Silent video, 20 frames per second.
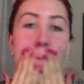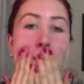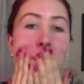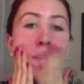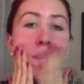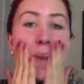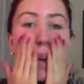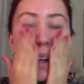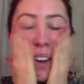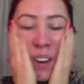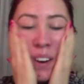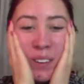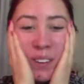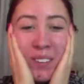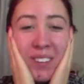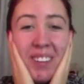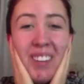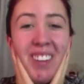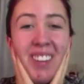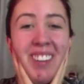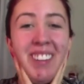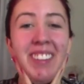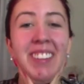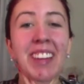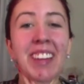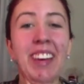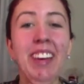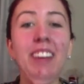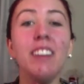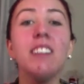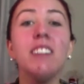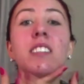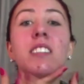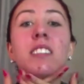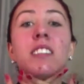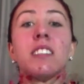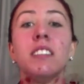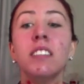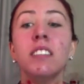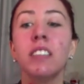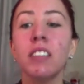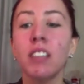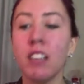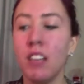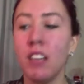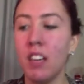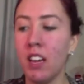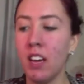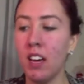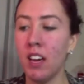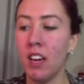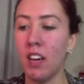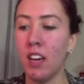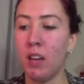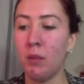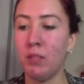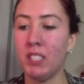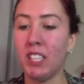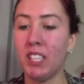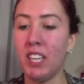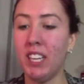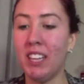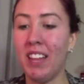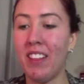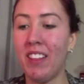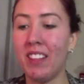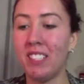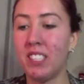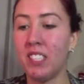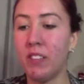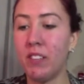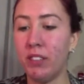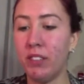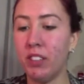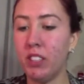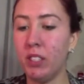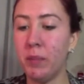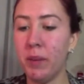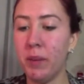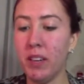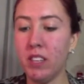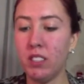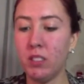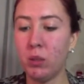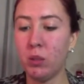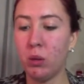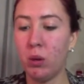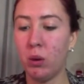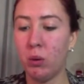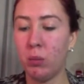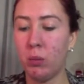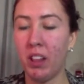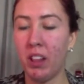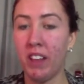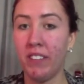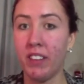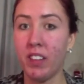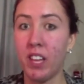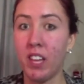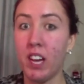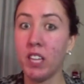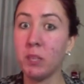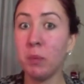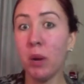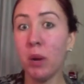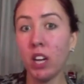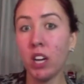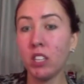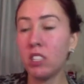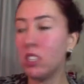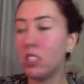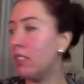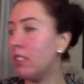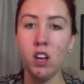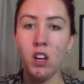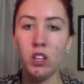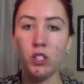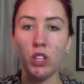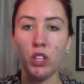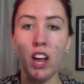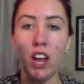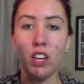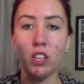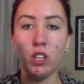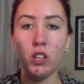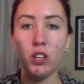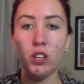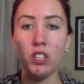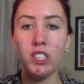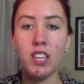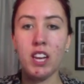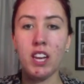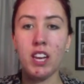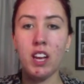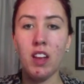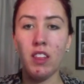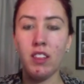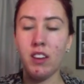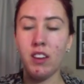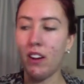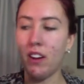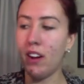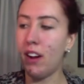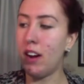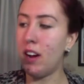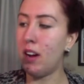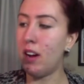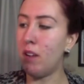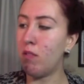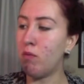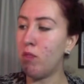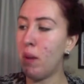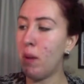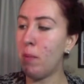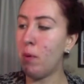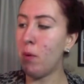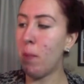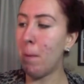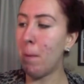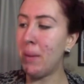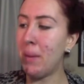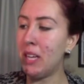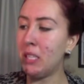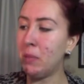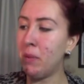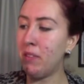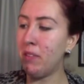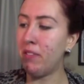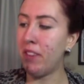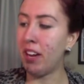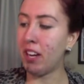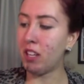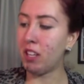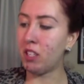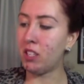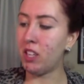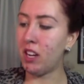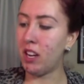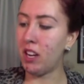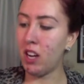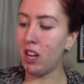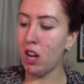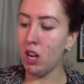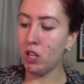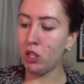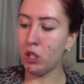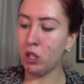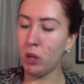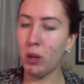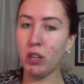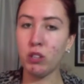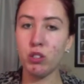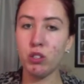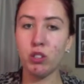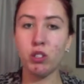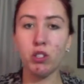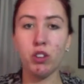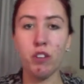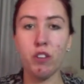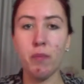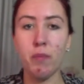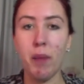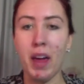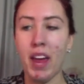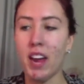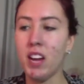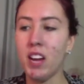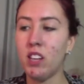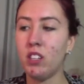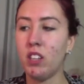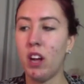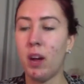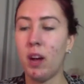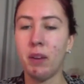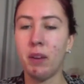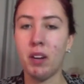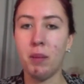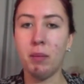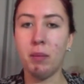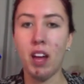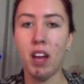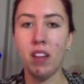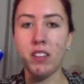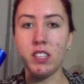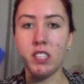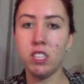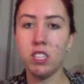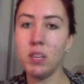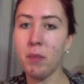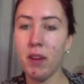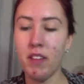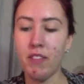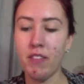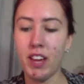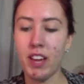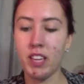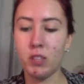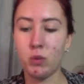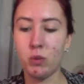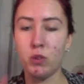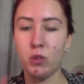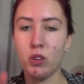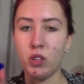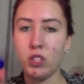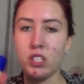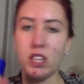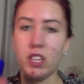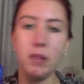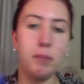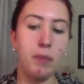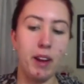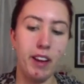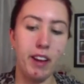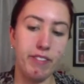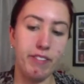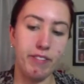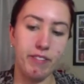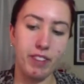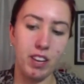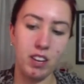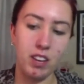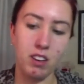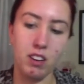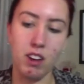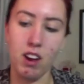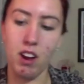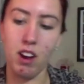Got it all on there. I'm just going to let that sit for a little bit while I find the next product. So now using the Rimmel Matte Perfection 200 Soft Beige, I'm going to apply this to my face using my finger.